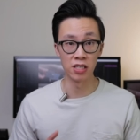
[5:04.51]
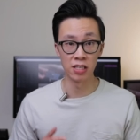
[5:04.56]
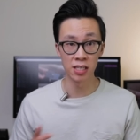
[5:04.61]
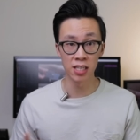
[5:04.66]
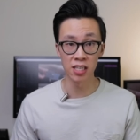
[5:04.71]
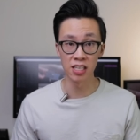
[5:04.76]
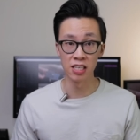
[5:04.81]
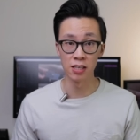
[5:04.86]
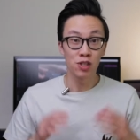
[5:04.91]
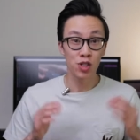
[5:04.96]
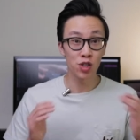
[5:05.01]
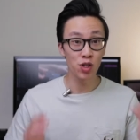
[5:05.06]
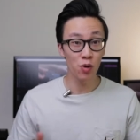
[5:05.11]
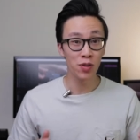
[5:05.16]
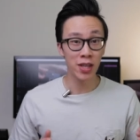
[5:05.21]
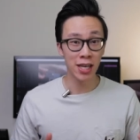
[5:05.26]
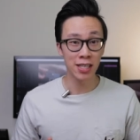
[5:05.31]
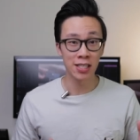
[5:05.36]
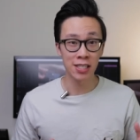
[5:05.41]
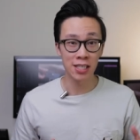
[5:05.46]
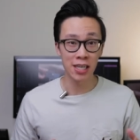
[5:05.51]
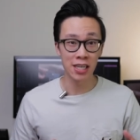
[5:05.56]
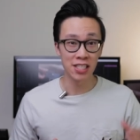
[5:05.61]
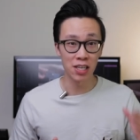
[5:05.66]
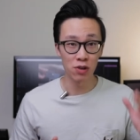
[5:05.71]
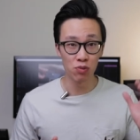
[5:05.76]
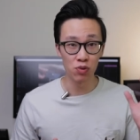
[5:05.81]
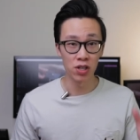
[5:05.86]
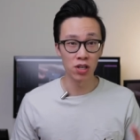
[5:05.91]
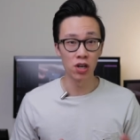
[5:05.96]
need. So that's it guys.
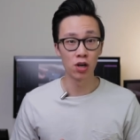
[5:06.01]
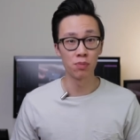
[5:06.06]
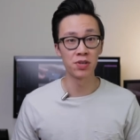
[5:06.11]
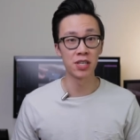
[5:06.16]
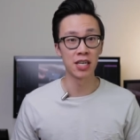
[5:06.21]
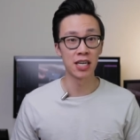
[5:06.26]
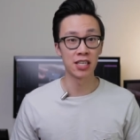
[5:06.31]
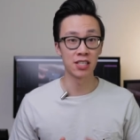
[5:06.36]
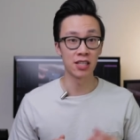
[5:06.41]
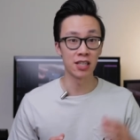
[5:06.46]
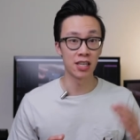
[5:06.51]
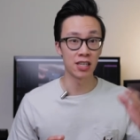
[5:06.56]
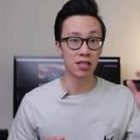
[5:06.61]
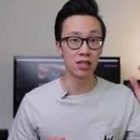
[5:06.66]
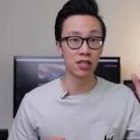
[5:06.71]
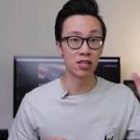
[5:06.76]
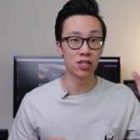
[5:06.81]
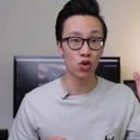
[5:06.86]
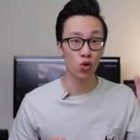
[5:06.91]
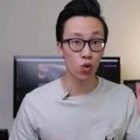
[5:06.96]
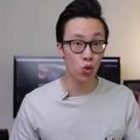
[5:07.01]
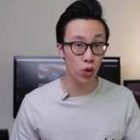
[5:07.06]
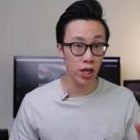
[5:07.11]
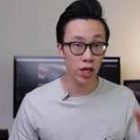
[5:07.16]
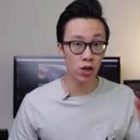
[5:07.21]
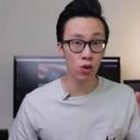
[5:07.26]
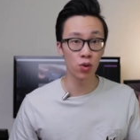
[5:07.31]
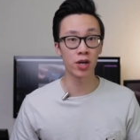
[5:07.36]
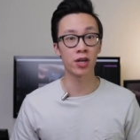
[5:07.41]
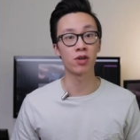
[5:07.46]
I really hope you guys liked this
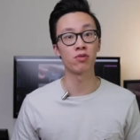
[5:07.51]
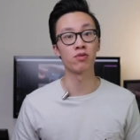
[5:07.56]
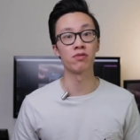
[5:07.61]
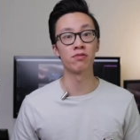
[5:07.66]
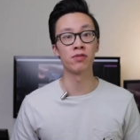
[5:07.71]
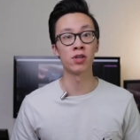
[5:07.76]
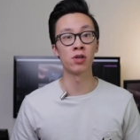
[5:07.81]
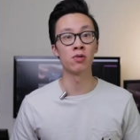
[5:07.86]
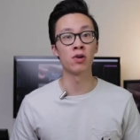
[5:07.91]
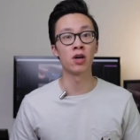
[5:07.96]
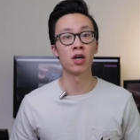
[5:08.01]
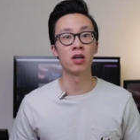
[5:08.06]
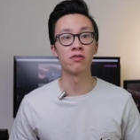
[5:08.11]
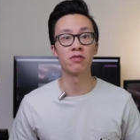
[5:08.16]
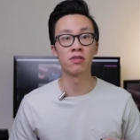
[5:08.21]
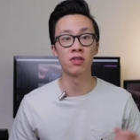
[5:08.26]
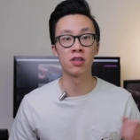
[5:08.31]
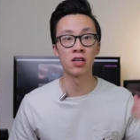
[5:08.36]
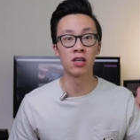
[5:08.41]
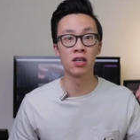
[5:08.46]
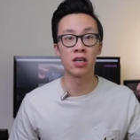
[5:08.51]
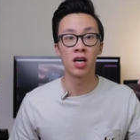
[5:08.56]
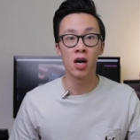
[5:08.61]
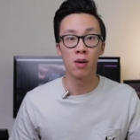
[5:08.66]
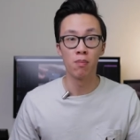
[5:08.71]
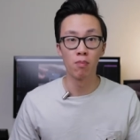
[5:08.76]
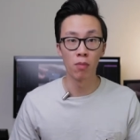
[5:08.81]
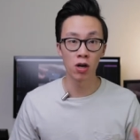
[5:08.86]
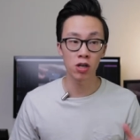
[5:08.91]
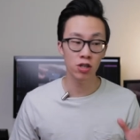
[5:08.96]
quick, quick review of the
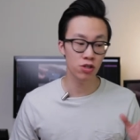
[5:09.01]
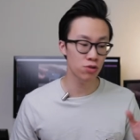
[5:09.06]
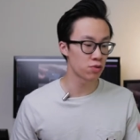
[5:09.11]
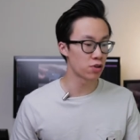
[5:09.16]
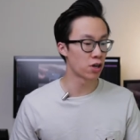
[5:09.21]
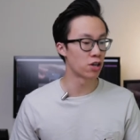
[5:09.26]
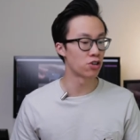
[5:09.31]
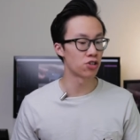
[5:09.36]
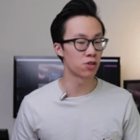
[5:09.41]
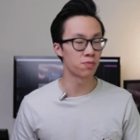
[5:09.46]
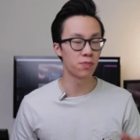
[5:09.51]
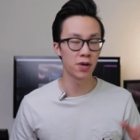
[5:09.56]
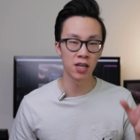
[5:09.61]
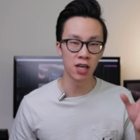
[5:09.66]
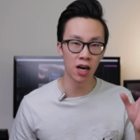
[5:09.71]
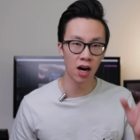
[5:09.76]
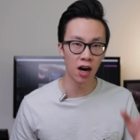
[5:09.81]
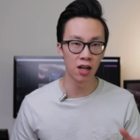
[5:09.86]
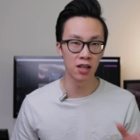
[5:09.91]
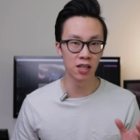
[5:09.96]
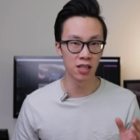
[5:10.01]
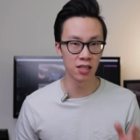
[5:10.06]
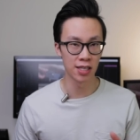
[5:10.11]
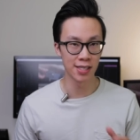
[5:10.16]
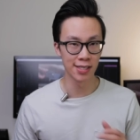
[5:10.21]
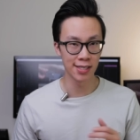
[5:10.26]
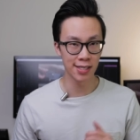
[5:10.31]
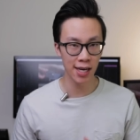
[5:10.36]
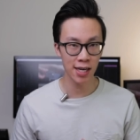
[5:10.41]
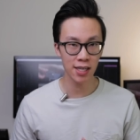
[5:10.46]
Mars 300 by
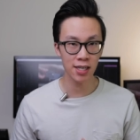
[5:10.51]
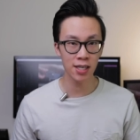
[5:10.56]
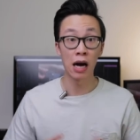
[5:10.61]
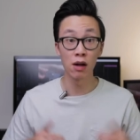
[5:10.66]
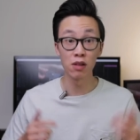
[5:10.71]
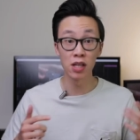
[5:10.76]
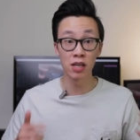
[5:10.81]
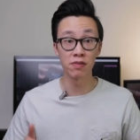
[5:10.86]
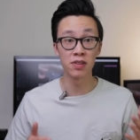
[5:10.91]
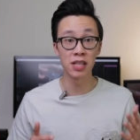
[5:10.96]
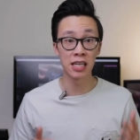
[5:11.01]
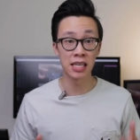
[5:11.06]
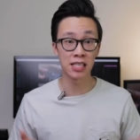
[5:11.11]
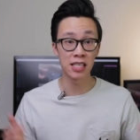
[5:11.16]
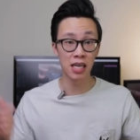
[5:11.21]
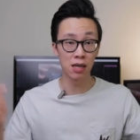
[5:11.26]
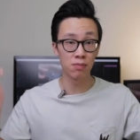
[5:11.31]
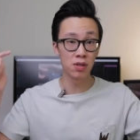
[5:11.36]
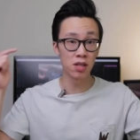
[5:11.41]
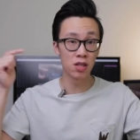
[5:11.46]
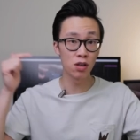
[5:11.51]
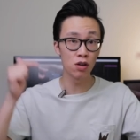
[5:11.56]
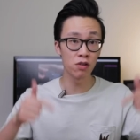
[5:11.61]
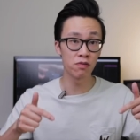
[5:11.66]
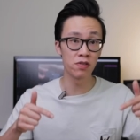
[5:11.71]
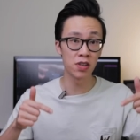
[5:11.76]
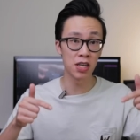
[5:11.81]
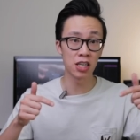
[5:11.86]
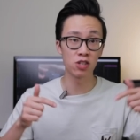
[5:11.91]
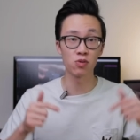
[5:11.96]
Hollyland Tech. I'll leave a link down below
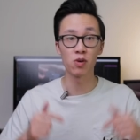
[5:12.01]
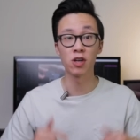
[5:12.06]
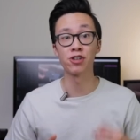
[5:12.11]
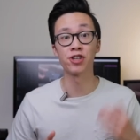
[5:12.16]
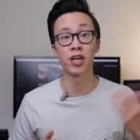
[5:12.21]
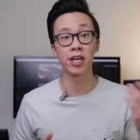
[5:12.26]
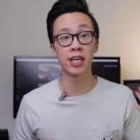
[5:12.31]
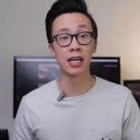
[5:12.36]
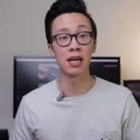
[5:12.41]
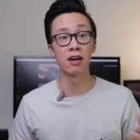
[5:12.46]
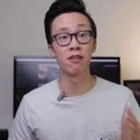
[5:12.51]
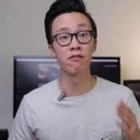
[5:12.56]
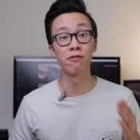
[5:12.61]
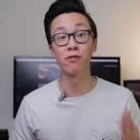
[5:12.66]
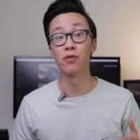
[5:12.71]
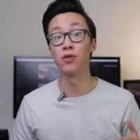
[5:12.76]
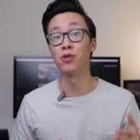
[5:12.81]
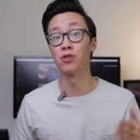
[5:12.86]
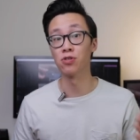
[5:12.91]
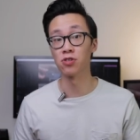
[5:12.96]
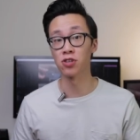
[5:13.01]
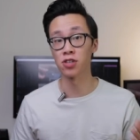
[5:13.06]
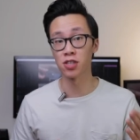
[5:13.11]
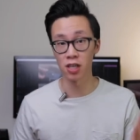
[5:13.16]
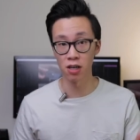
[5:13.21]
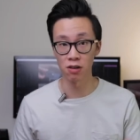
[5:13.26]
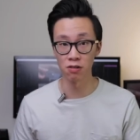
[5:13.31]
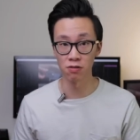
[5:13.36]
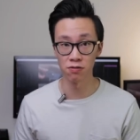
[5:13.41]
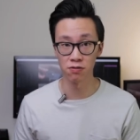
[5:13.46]
if you guys want to check it out for
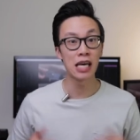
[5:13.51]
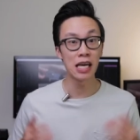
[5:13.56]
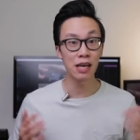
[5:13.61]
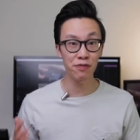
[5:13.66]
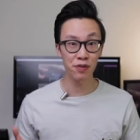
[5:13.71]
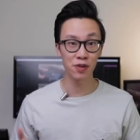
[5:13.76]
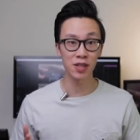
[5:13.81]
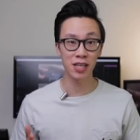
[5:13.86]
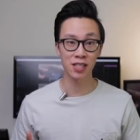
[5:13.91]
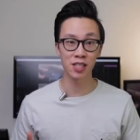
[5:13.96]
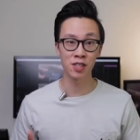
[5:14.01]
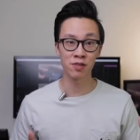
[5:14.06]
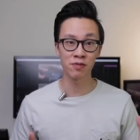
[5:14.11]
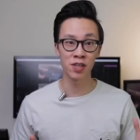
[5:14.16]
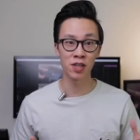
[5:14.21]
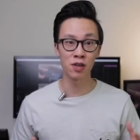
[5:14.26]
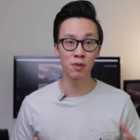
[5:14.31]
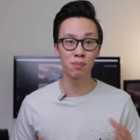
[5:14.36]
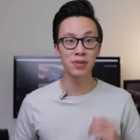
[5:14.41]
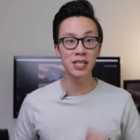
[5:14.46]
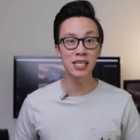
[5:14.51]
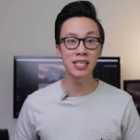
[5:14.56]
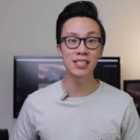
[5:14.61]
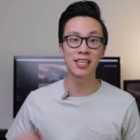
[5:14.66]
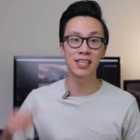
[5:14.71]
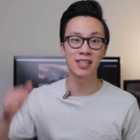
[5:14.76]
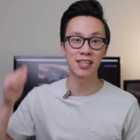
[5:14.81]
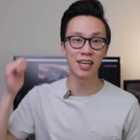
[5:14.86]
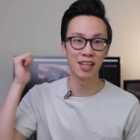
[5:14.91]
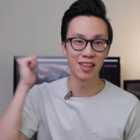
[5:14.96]
yourself. If you like this video, please
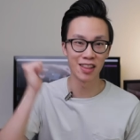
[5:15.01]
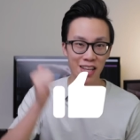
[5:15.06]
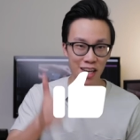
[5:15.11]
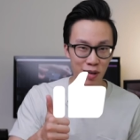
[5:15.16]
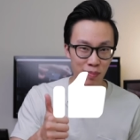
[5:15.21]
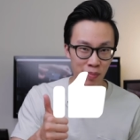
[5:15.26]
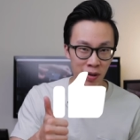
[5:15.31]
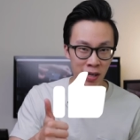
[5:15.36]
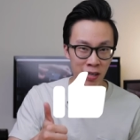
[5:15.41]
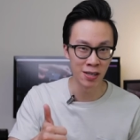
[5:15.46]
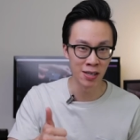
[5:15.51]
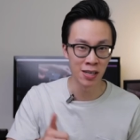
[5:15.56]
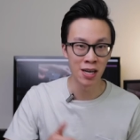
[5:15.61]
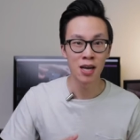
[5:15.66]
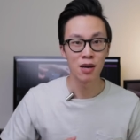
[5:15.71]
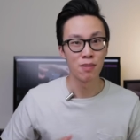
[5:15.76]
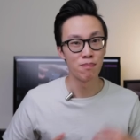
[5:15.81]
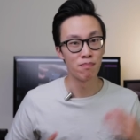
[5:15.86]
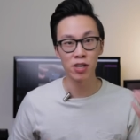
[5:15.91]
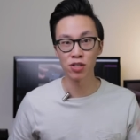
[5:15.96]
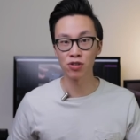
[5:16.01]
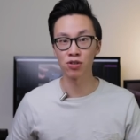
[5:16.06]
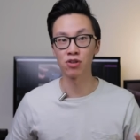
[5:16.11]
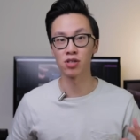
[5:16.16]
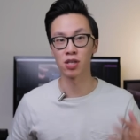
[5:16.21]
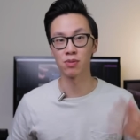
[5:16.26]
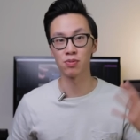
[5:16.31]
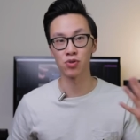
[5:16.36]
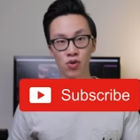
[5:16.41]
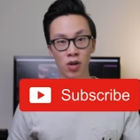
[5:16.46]
hit that like button. Make sure to
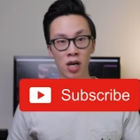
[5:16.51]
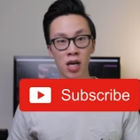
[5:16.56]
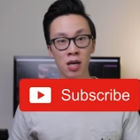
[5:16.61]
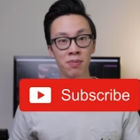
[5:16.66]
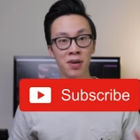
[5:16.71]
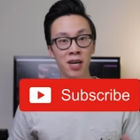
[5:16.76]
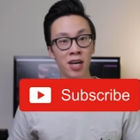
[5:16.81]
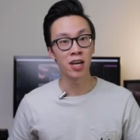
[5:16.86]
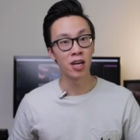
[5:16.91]
subscribe